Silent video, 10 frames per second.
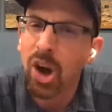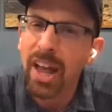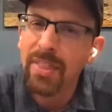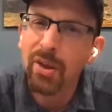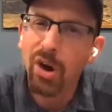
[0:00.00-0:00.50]

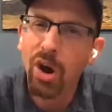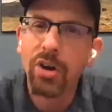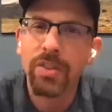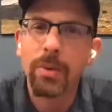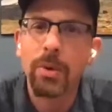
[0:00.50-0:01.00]
their
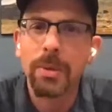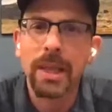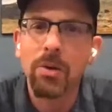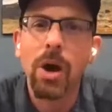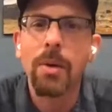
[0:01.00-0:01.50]
heart, they want to be
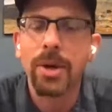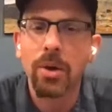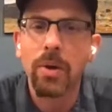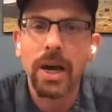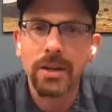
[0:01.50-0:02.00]
like, well, I want to
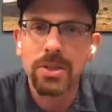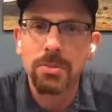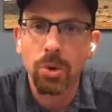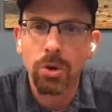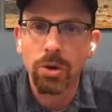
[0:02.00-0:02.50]
go out and
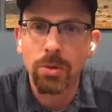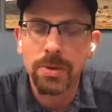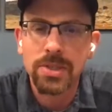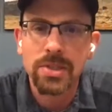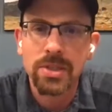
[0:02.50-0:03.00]
support local
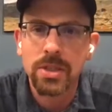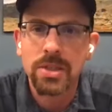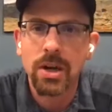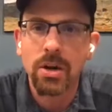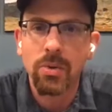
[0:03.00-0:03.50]
businesses because
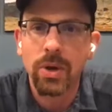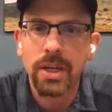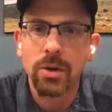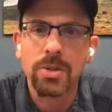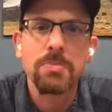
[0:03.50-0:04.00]
I don't want,
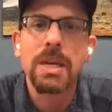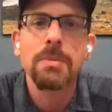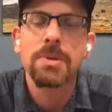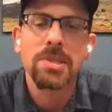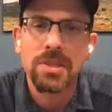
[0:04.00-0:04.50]
as many
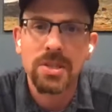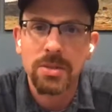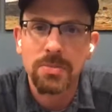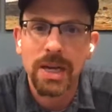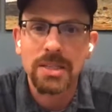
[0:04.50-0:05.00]
businesses
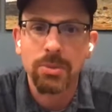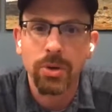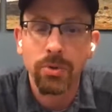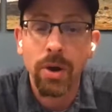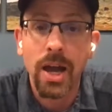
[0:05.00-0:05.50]
as possible to
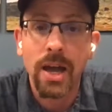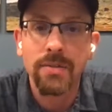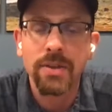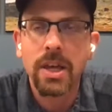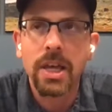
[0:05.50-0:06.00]
thrive.
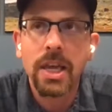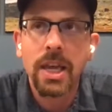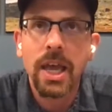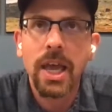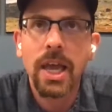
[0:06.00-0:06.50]

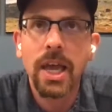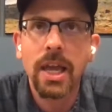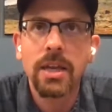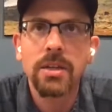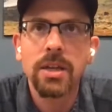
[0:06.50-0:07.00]

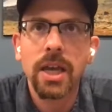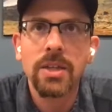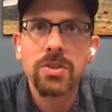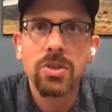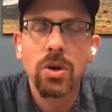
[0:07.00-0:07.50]
And
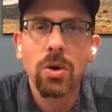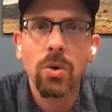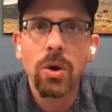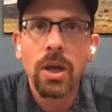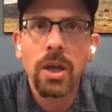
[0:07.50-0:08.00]

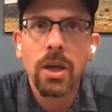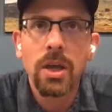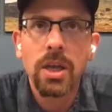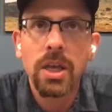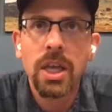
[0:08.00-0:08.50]
so
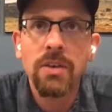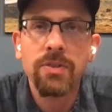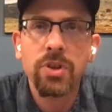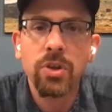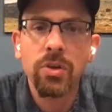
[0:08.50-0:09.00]
if
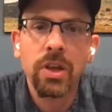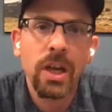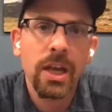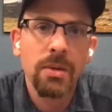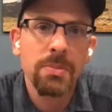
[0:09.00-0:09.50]
you're the
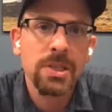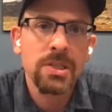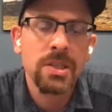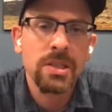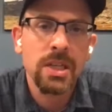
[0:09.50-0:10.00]
kind of
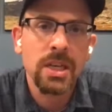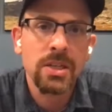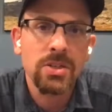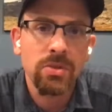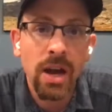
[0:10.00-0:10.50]
business that
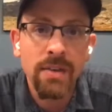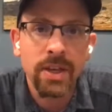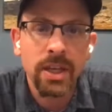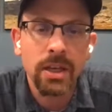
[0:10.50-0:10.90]
is thriving,